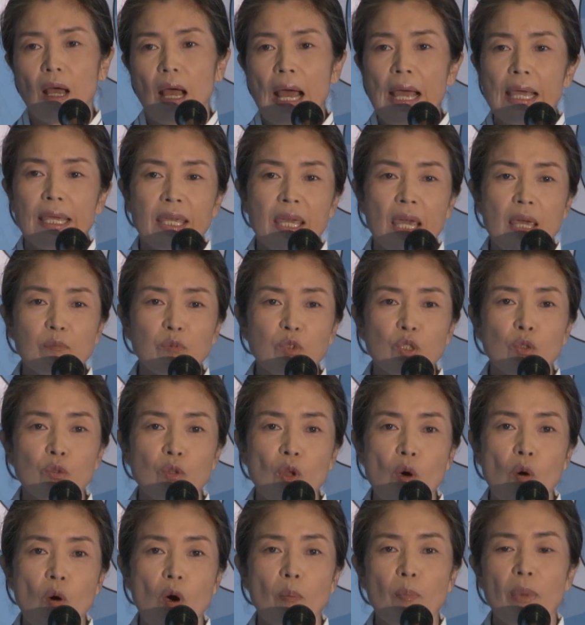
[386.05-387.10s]
I came to
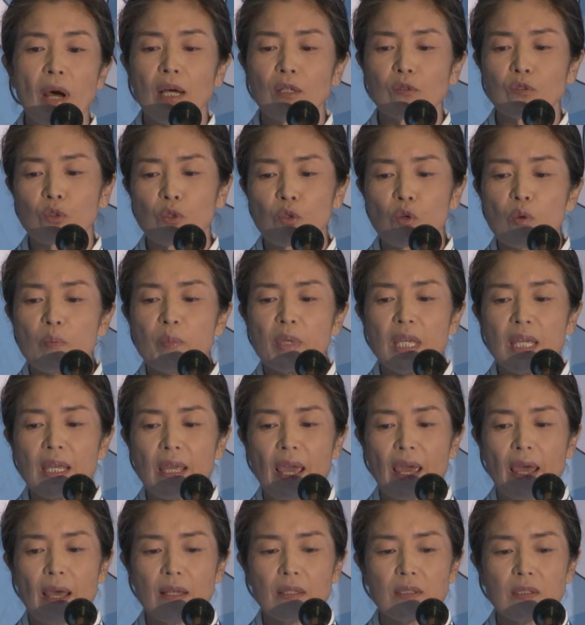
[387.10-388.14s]
know about grooming
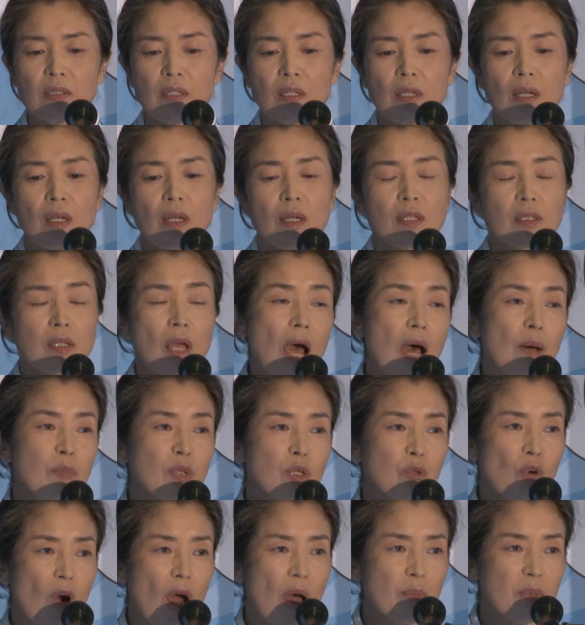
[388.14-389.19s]
gangs,
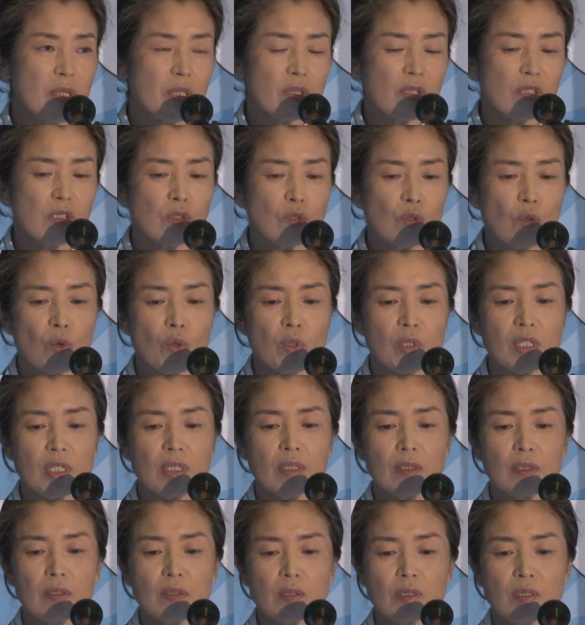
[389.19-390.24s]
Tommy Robinson's
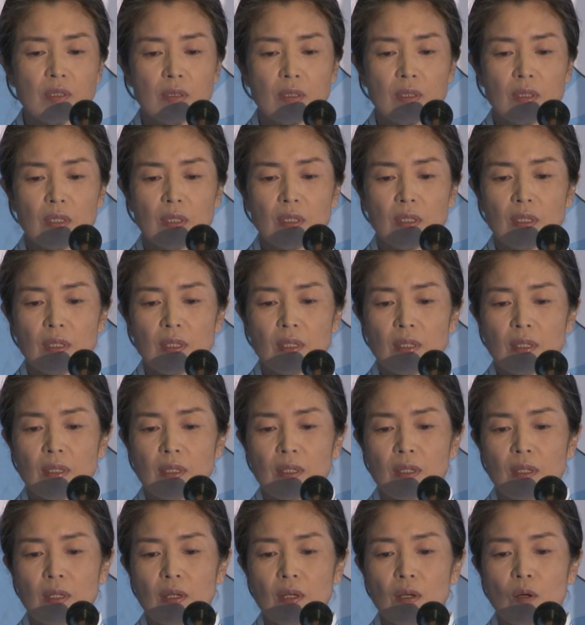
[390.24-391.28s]
ordeals,
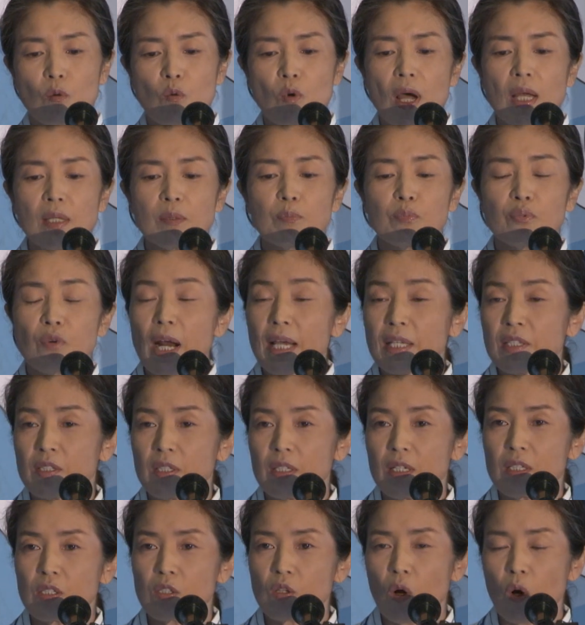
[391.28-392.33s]
what
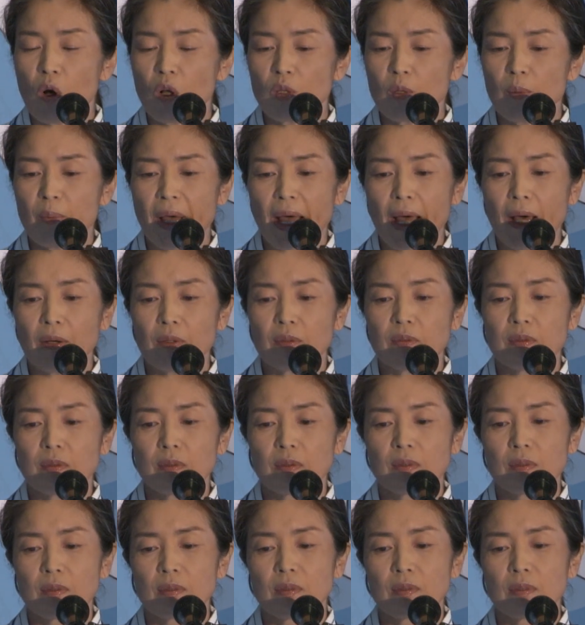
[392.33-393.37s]
Brexit is all about.
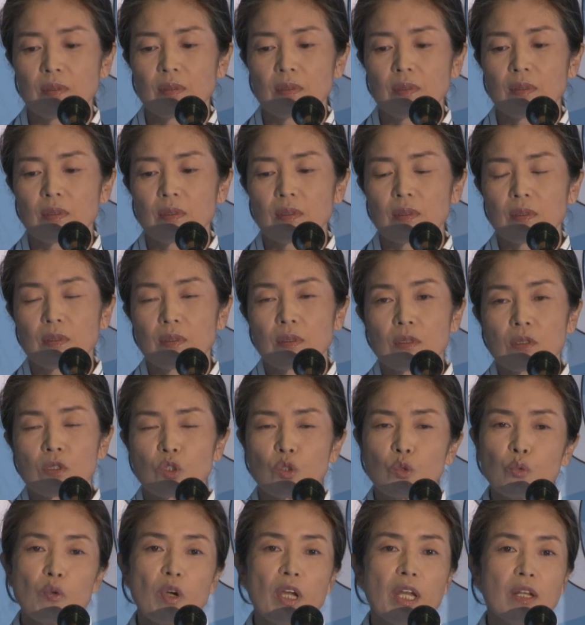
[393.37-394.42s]

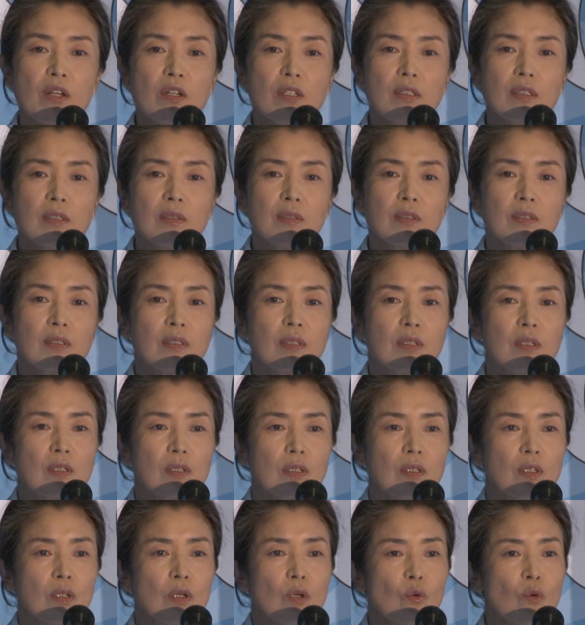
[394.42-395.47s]
Sweden,
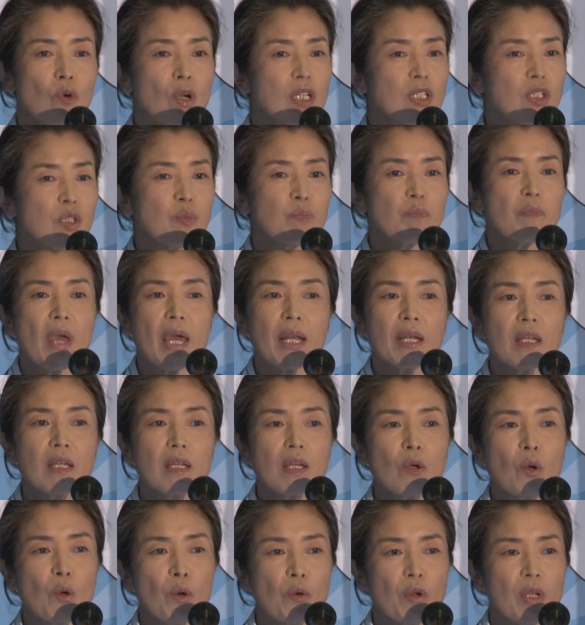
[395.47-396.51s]
which many
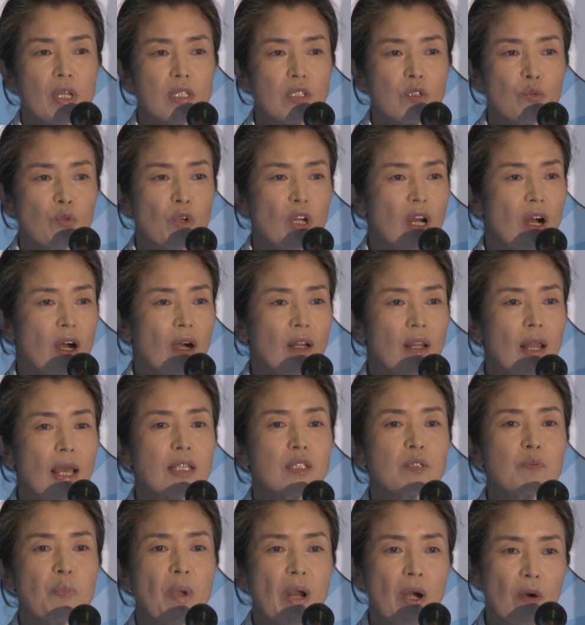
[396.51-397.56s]
Koreans regard
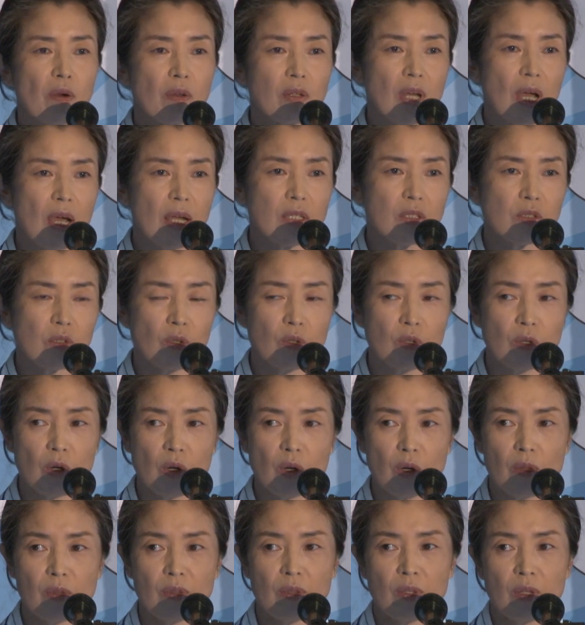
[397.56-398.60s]
as paradise on
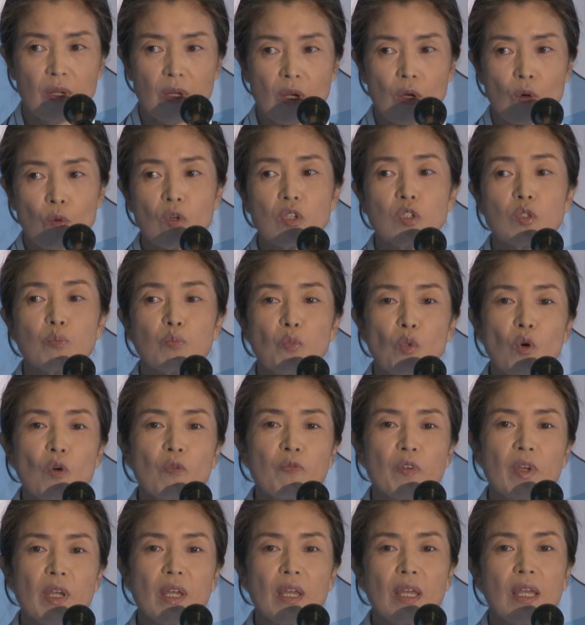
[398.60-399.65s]
earth, was
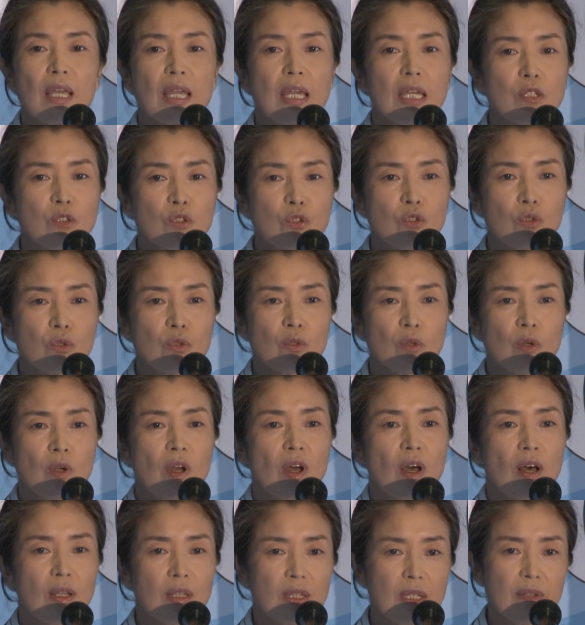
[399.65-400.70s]
morphing into
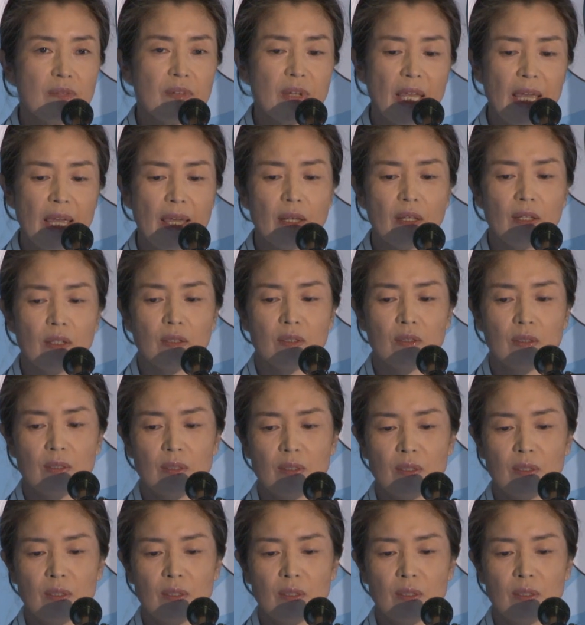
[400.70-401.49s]
a living hell.